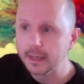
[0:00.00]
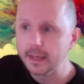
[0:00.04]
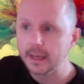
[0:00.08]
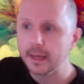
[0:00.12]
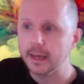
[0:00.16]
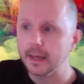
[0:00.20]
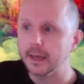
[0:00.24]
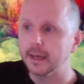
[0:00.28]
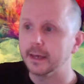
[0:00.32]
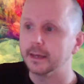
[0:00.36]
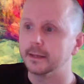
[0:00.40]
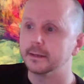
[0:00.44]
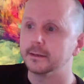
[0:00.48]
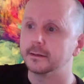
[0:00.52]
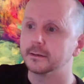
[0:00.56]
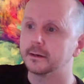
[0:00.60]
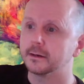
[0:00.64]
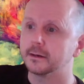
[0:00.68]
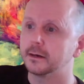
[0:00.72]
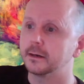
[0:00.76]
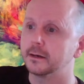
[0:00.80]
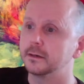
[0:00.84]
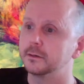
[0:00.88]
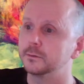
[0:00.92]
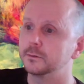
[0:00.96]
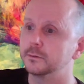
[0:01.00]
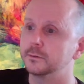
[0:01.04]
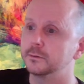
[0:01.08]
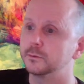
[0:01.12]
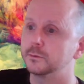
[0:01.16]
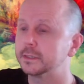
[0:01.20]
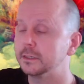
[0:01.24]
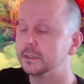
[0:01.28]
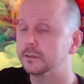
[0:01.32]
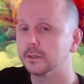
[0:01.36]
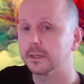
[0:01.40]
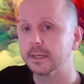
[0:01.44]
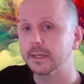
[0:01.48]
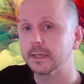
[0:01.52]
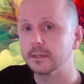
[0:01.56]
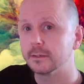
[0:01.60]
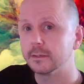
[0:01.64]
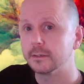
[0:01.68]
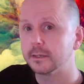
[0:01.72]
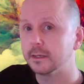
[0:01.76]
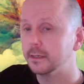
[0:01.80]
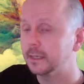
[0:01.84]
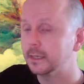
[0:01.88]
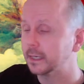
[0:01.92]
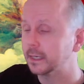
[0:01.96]
And I will see you all
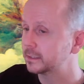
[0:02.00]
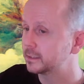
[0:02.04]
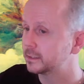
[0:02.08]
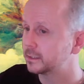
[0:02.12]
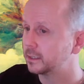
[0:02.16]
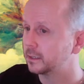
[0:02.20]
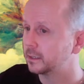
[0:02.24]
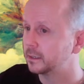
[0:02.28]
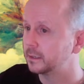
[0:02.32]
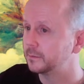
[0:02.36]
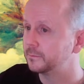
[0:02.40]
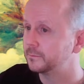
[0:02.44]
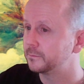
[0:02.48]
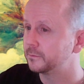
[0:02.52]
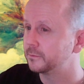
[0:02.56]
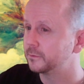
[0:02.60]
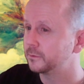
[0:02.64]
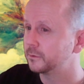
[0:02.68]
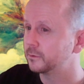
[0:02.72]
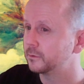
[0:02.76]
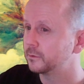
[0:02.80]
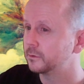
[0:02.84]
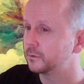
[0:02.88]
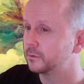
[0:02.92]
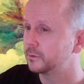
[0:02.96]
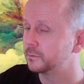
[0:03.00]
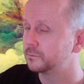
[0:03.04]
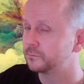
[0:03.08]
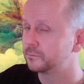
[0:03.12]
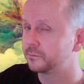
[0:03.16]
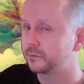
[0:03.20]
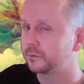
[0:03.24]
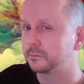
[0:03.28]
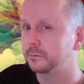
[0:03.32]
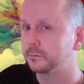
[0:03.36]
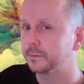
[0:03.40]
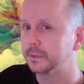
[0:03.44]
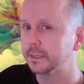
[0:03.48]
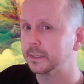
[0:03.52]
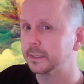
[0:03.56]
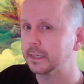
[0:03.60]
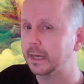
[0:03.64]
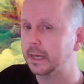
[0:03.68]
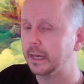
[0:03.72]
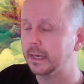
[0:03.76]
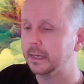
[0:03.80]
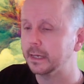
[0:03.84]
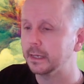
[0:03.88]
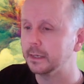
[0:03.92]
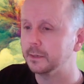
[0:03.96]
again next time for probably
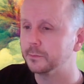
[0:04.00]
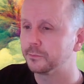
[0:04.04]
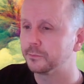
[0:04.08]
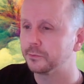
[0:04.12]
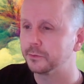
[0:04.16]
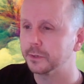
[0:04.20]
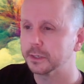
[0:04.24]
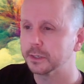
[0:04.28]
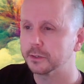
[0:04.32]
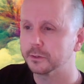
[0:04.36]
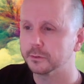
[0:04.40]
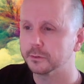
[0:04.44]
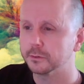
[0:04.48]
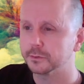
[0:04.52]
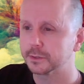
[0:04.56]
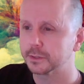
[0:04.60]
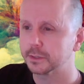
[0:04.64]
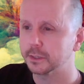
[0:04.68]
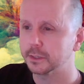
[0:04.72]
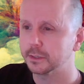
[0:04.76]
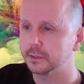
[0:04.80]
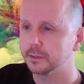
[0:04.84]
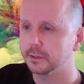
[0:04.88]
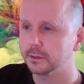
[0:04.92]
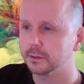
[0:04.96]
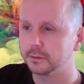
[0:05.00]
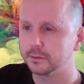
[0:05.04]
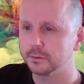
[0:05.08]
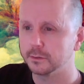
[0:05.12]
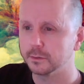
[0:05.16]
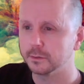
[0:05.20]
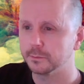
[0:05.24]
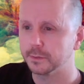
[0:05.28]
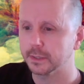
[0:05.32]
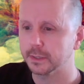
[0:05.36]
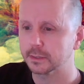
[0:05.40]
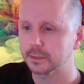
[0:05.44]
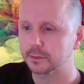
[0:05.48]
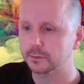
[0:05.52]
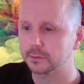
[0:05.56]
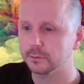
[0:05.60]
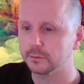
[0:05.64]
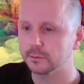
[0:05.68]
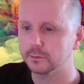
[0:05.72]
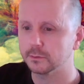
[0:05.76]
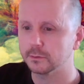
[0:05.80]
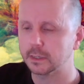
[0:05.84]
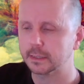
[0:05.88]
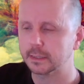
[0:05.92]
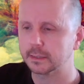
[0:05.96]
a pretty cool Sudoku
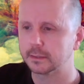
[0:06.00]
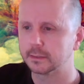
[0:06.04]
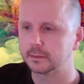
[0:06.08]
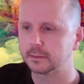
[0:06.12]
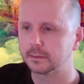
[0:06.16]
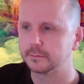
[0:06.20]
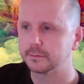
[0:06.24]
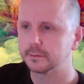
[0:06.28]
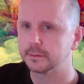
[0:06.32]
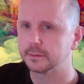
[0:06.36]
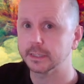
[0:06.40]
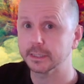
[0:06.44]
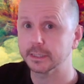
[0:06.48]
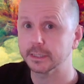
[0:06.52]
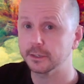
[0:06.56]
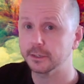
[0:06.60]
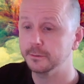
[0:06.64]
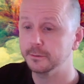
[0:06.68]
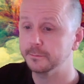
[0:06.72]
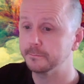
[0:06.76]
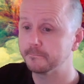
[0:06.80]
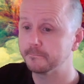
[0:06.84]
puzzle. See you soon.